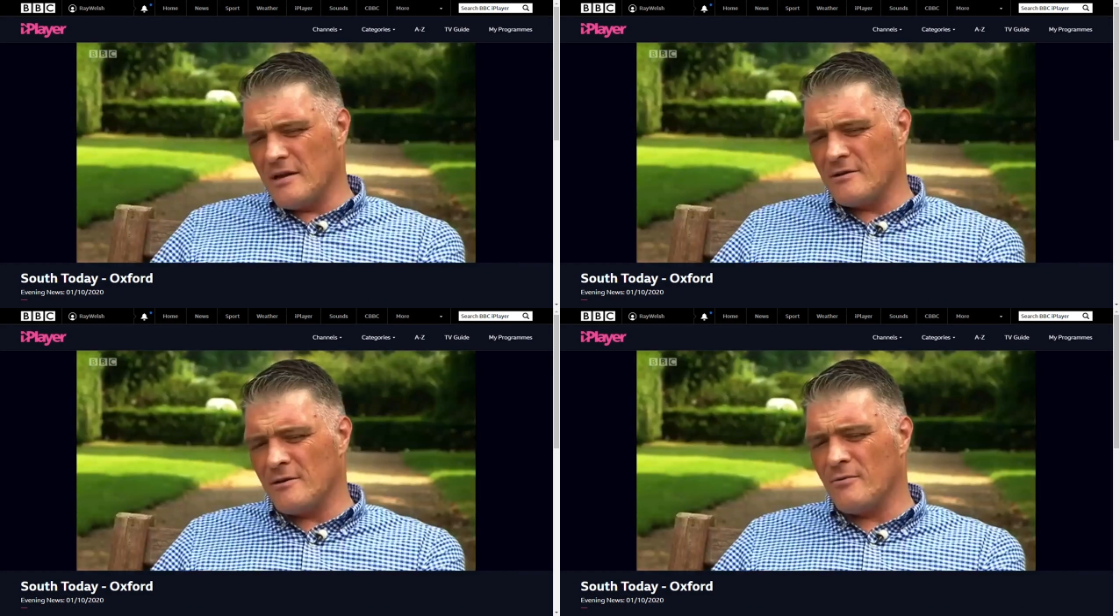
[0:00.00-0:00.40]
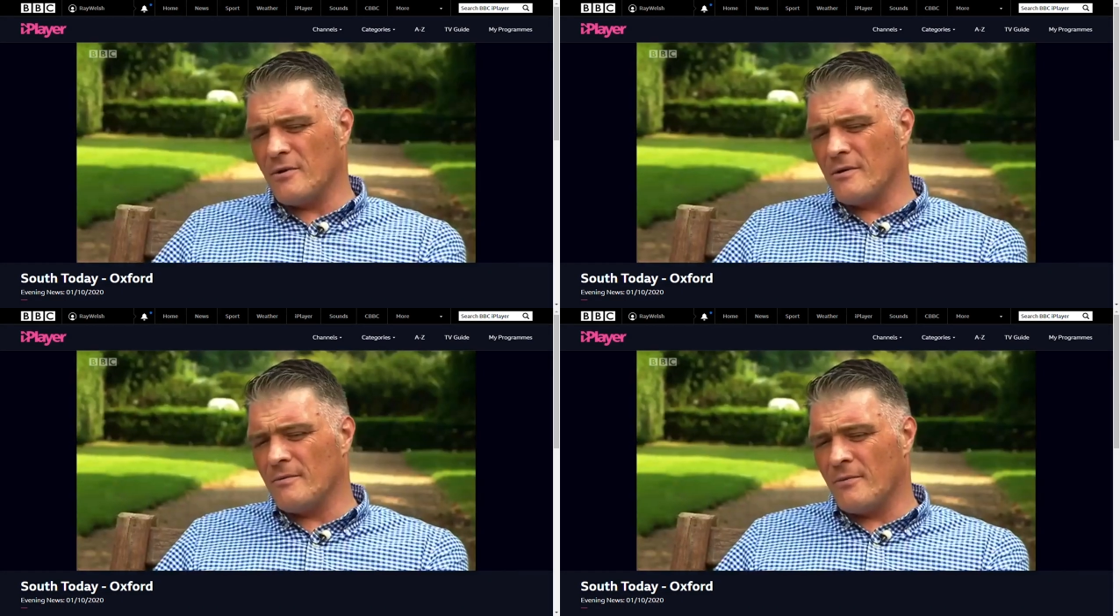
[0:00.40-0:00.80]

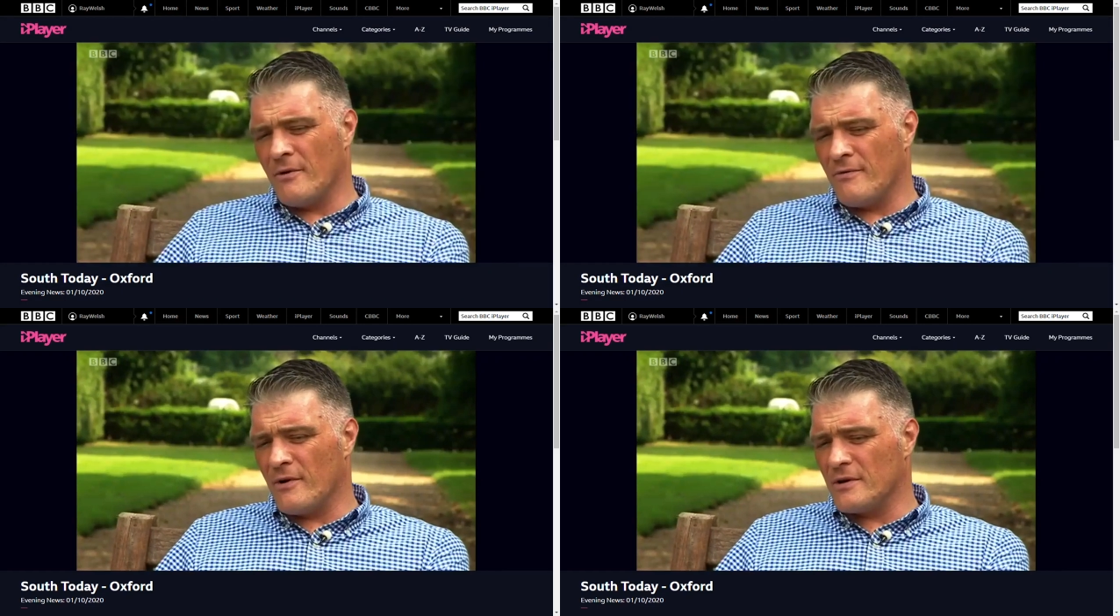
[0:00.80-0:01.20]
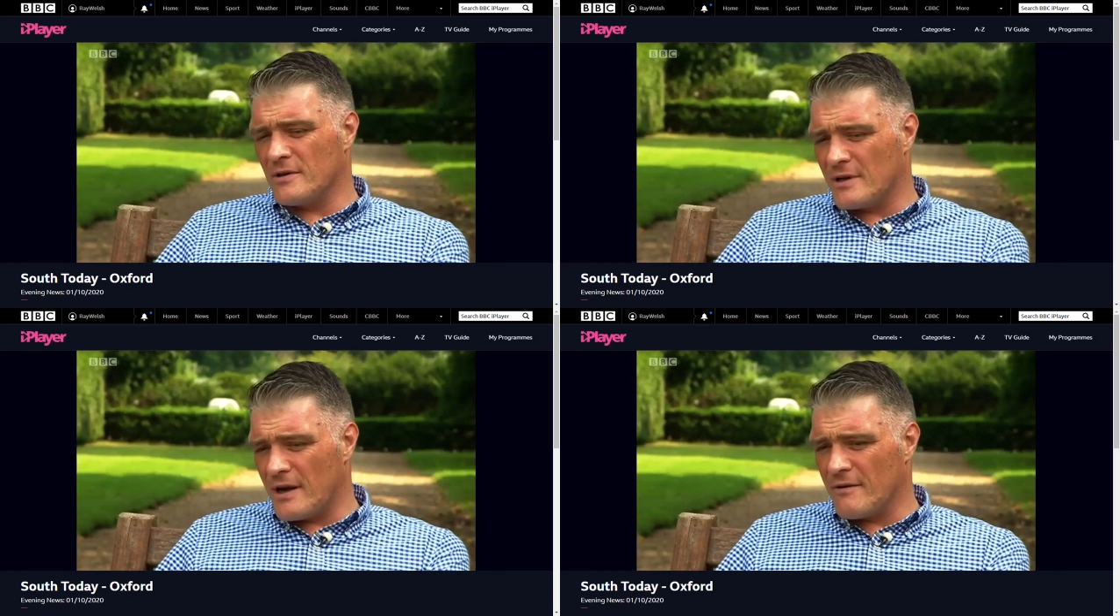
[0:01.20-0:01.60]
to provide
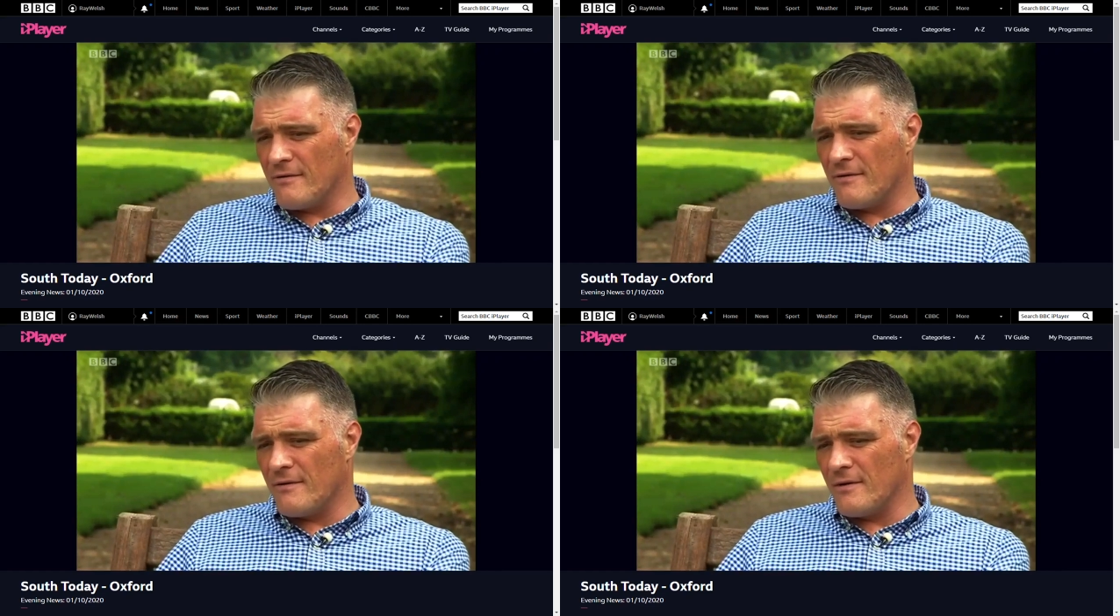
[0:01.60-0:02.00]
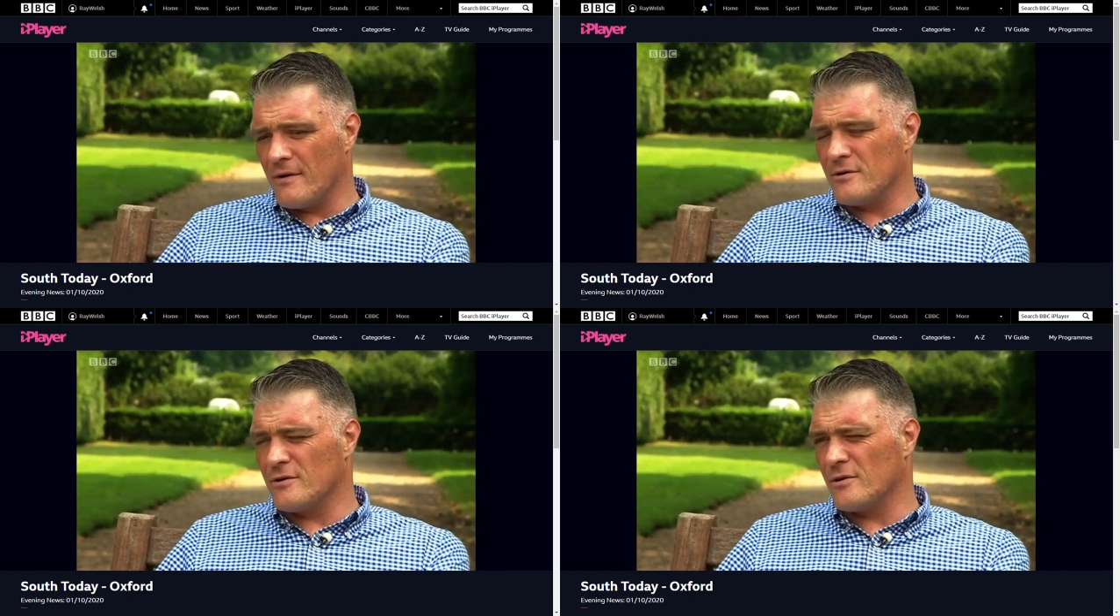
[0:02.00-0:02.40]
safe
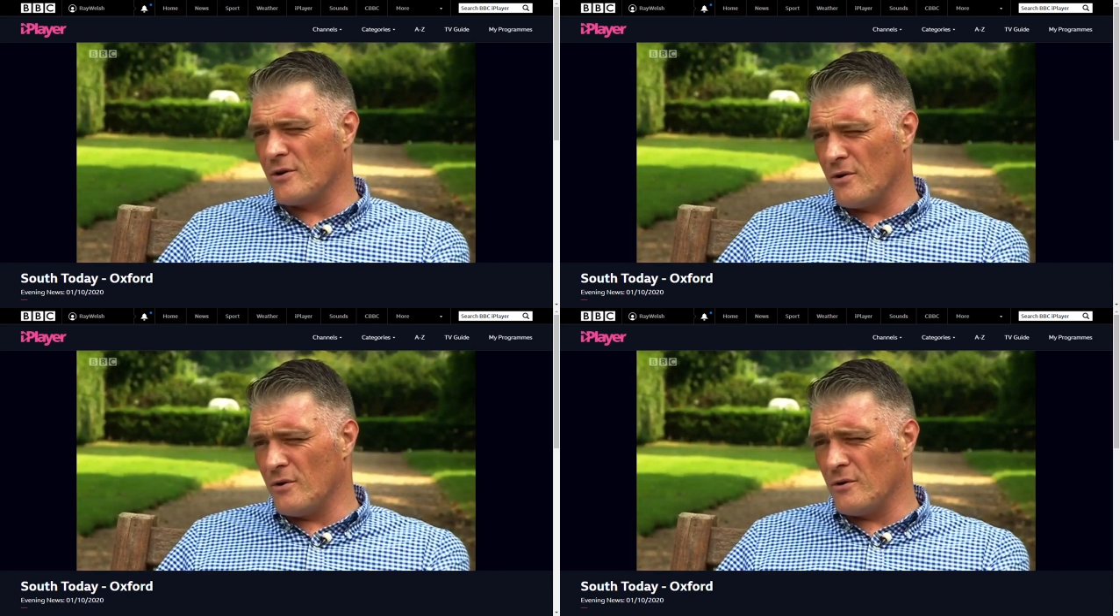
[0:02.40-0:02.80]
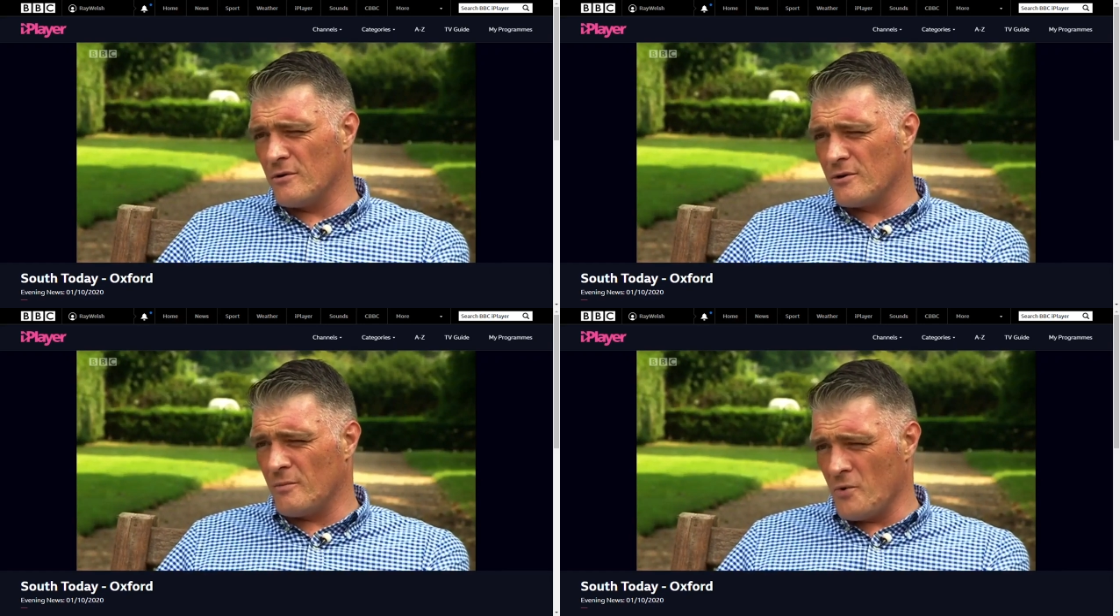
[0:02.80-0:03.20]
and
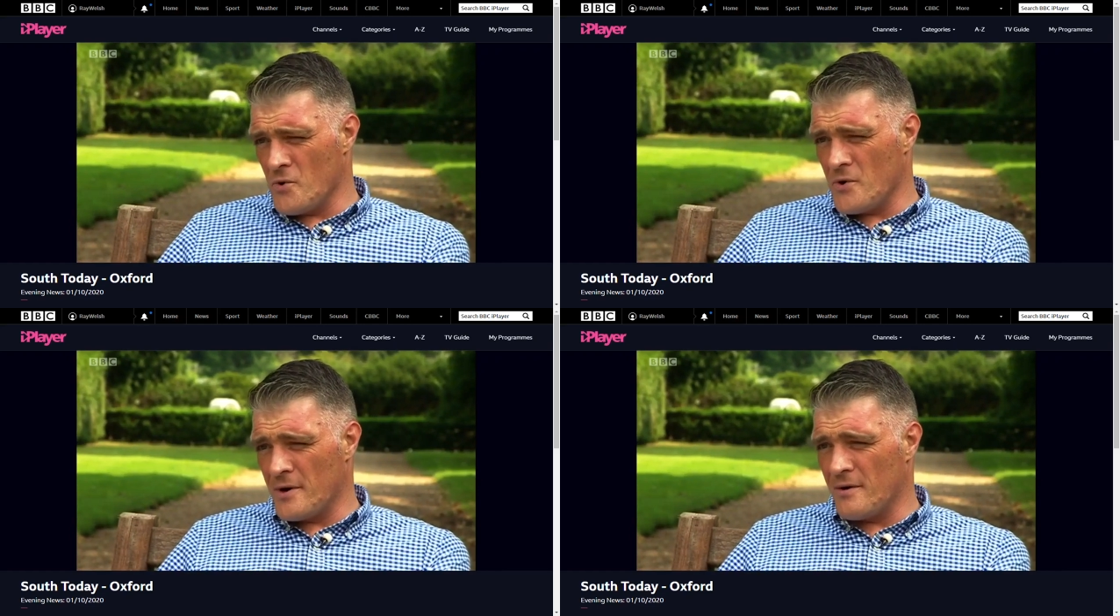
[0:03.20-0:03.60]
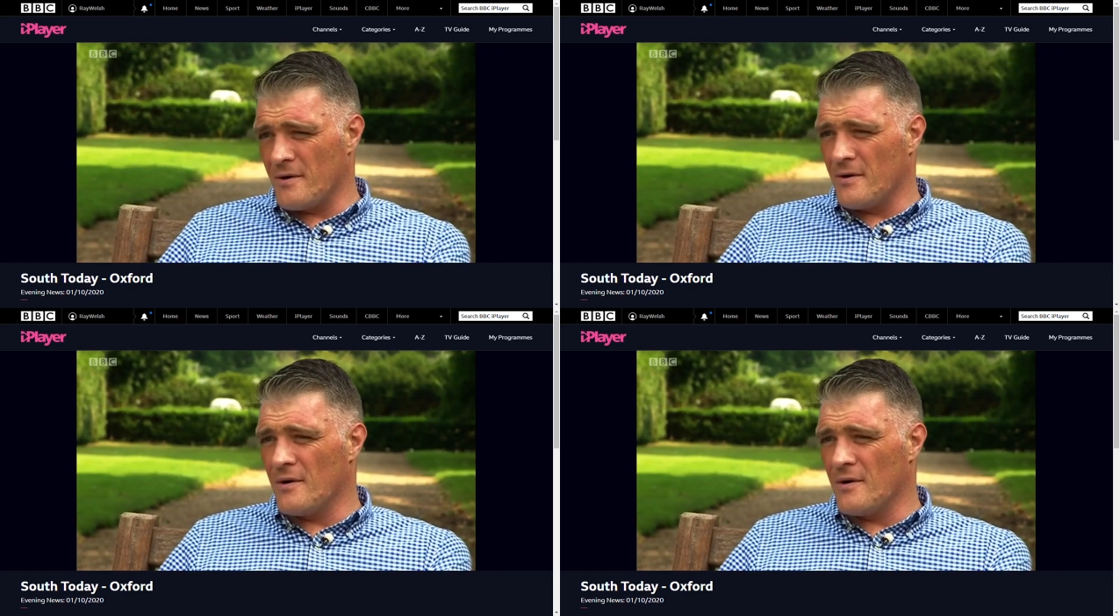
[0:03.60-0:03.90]
secure, supported